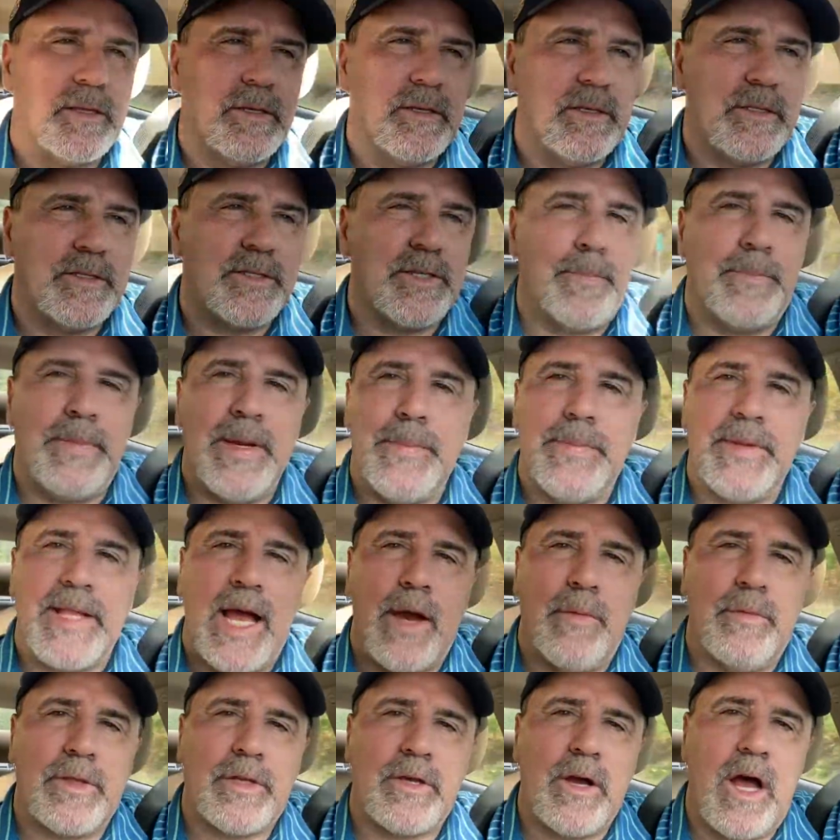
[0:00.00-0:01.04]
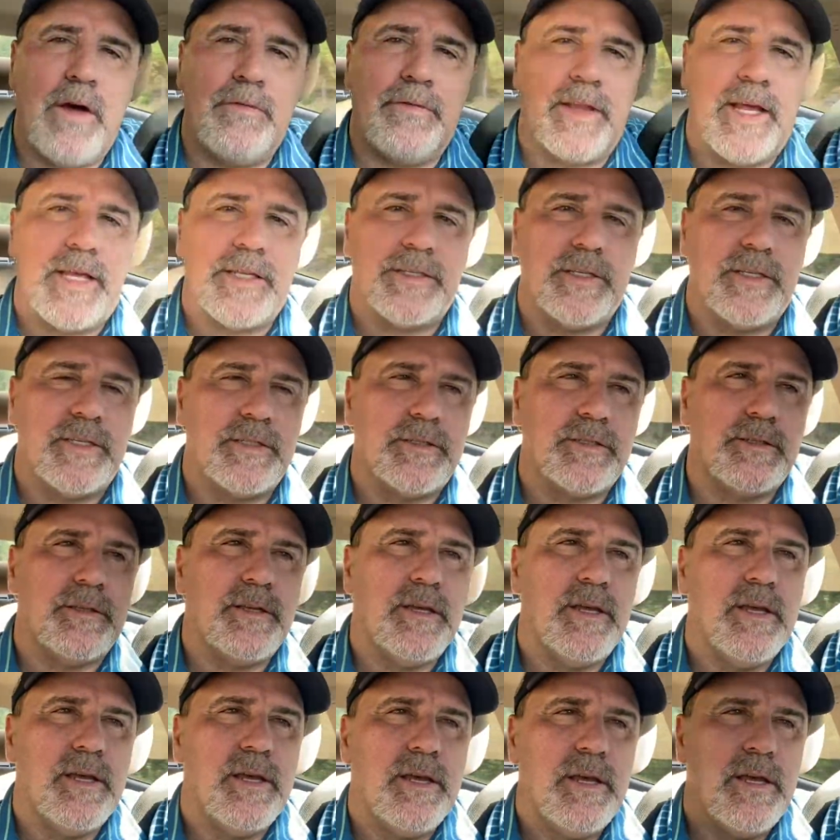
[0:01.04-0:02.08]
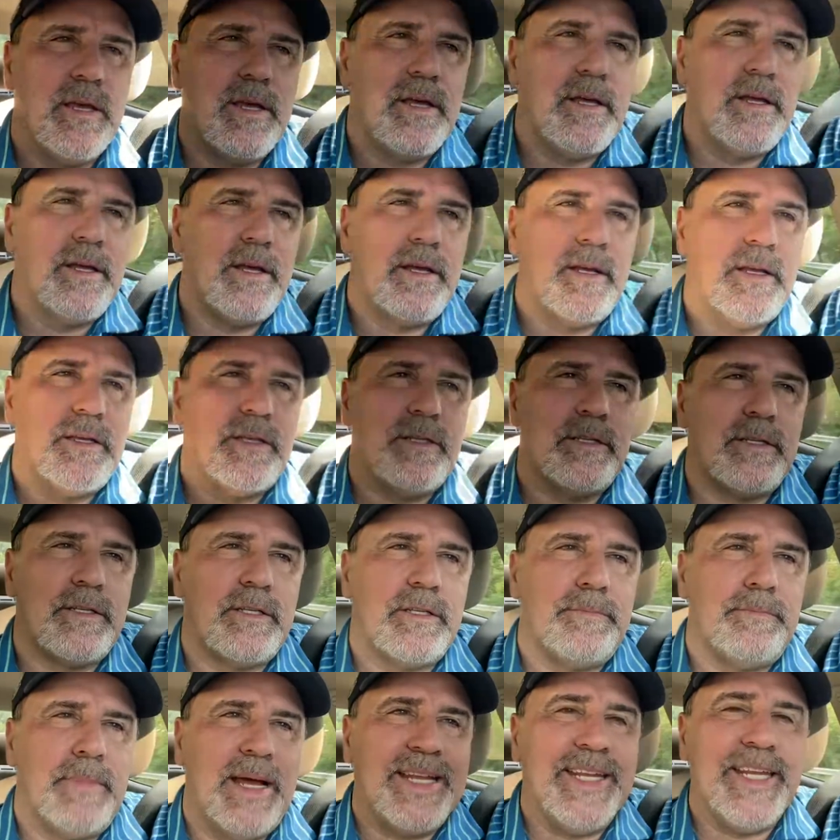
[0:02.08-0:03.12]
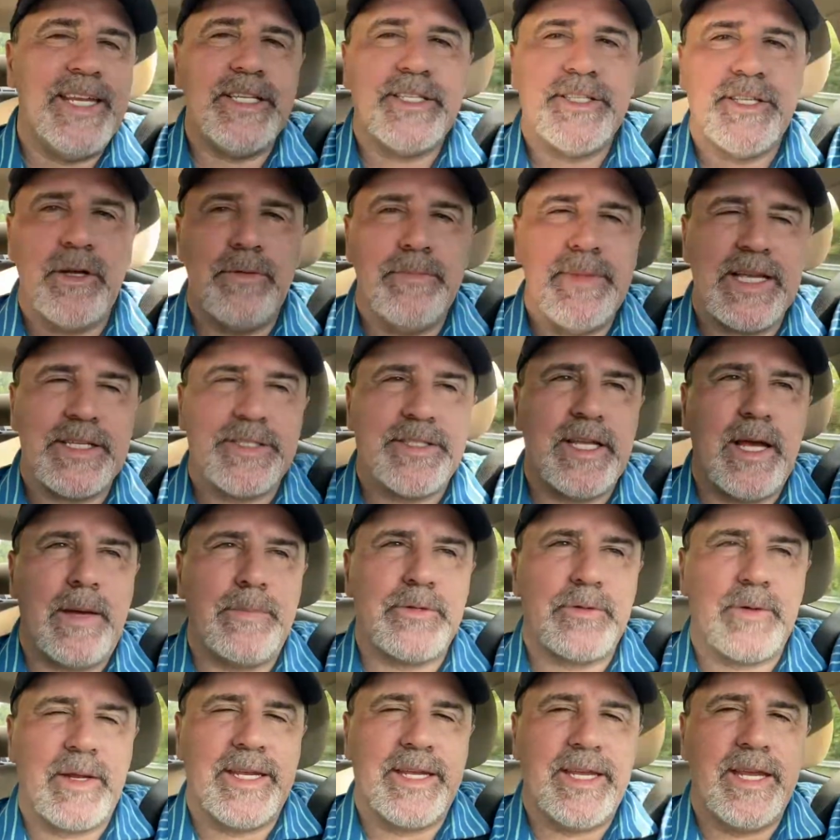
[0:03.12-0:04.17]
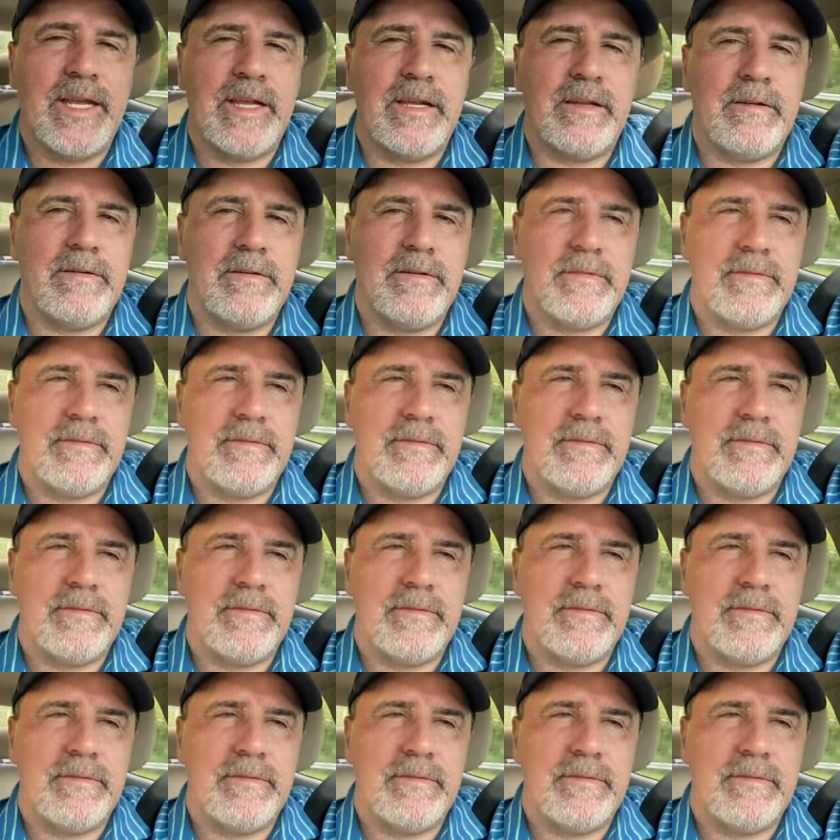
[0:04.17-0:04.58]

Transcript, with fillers: some people out with golf lessons. My knee's still messed up, so I can't